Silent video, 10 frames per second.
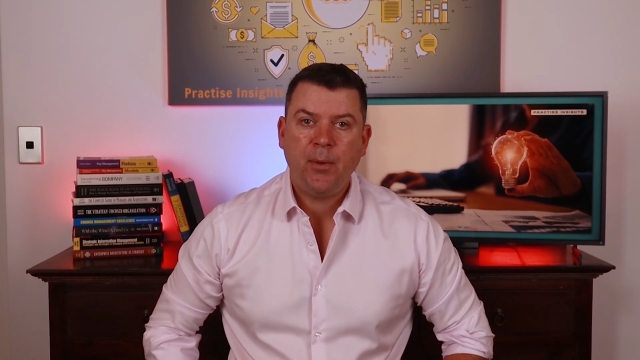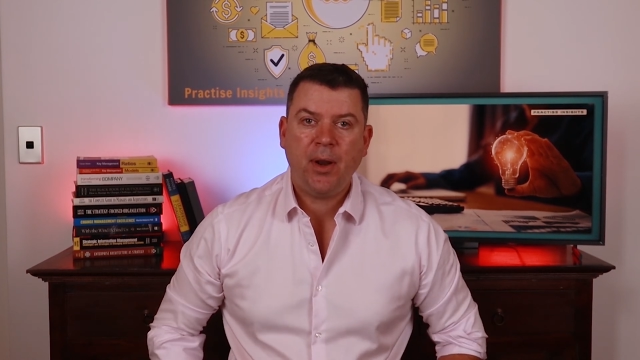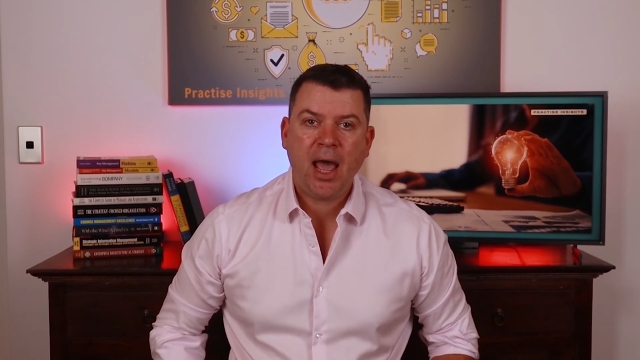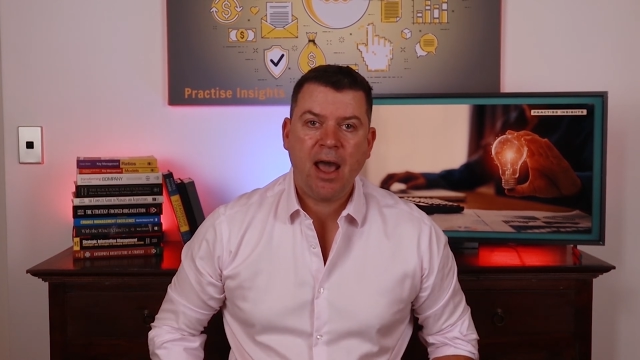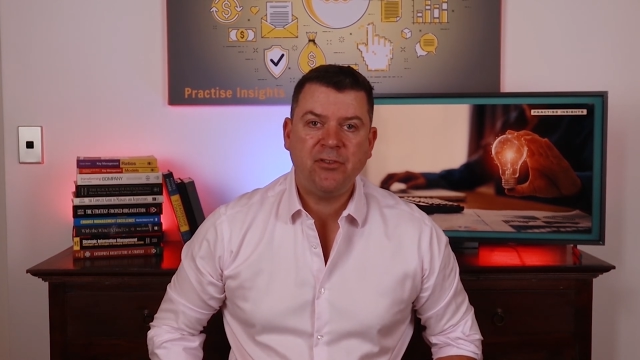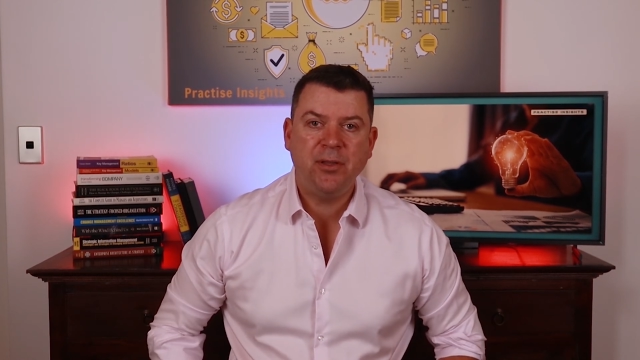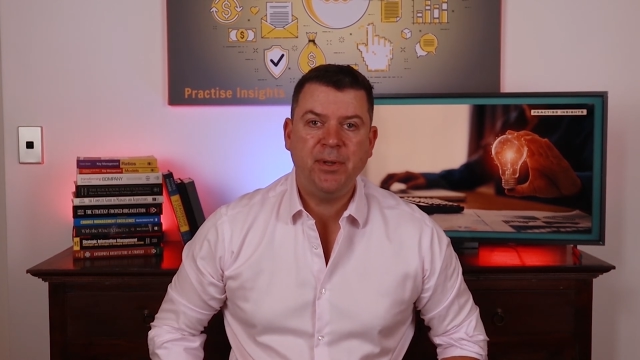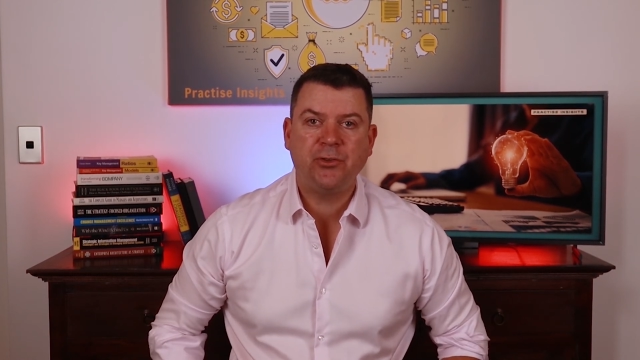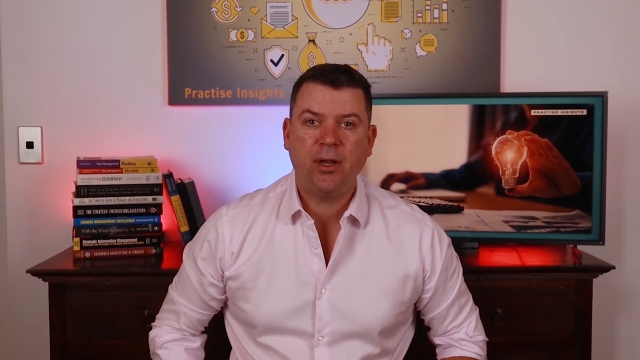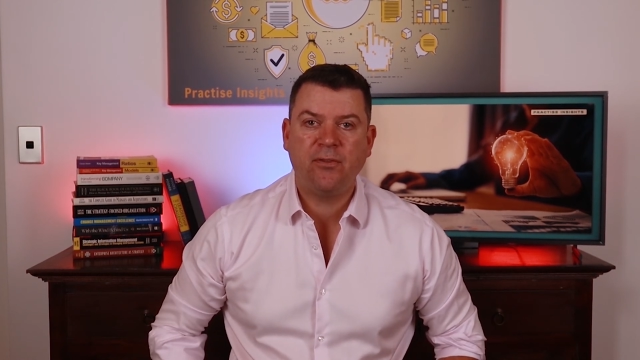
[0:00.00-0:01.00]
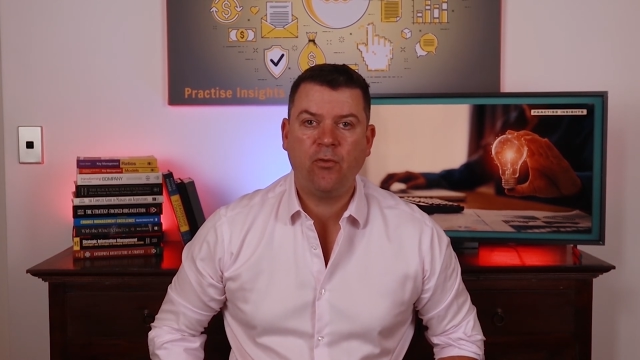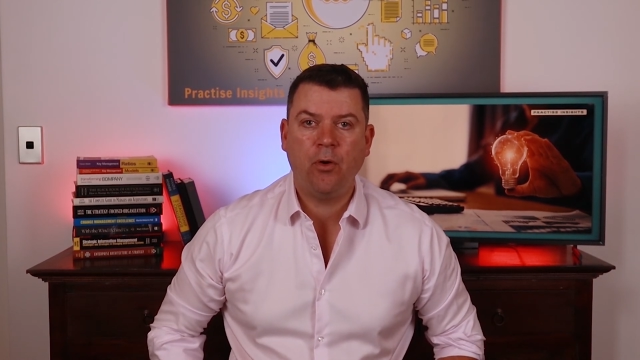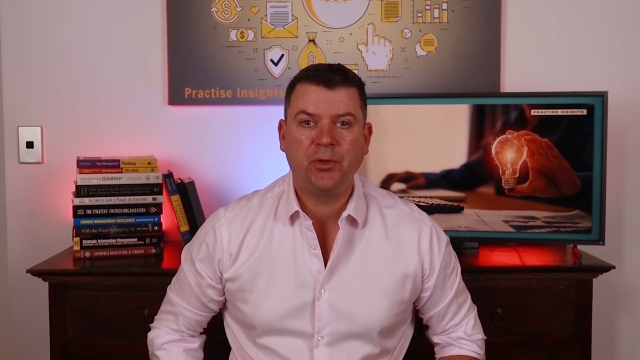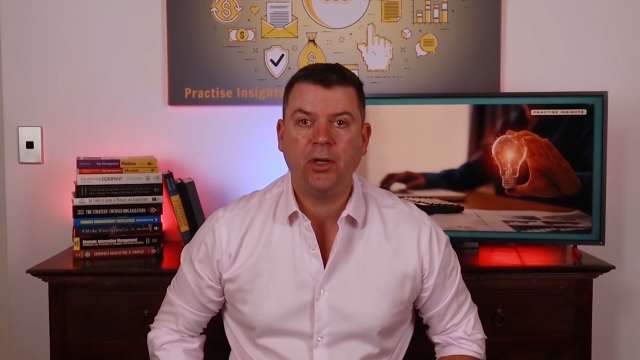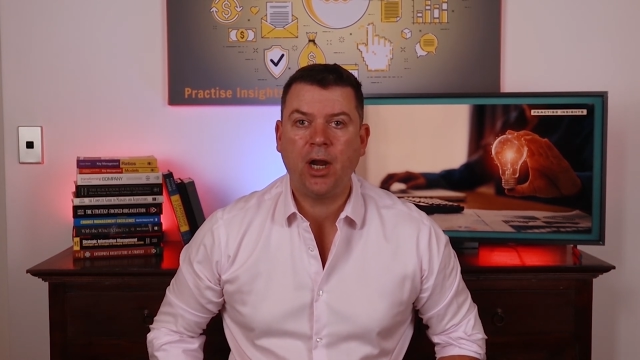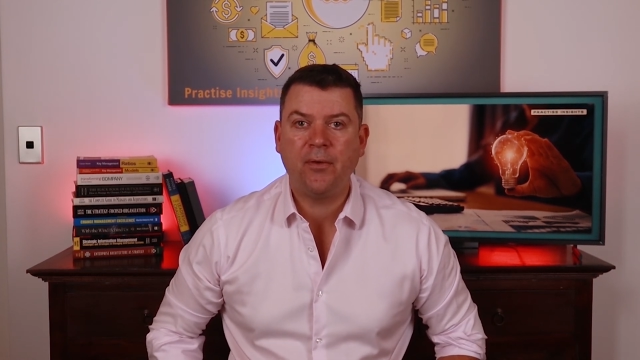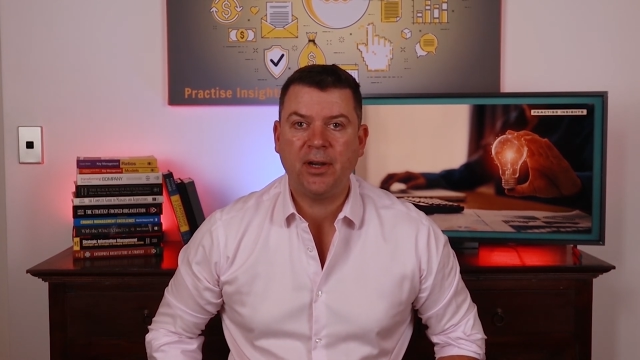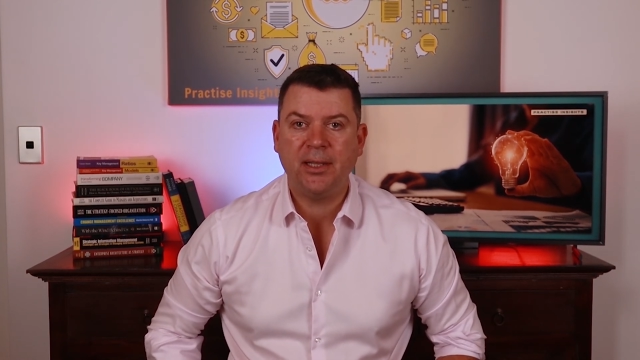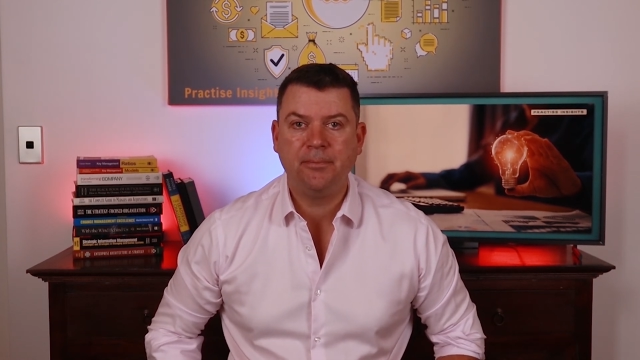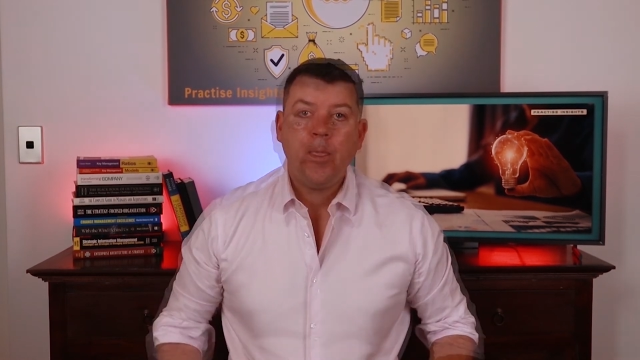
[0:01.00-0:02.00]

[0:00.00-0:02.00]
they will have to be transformed concurrently.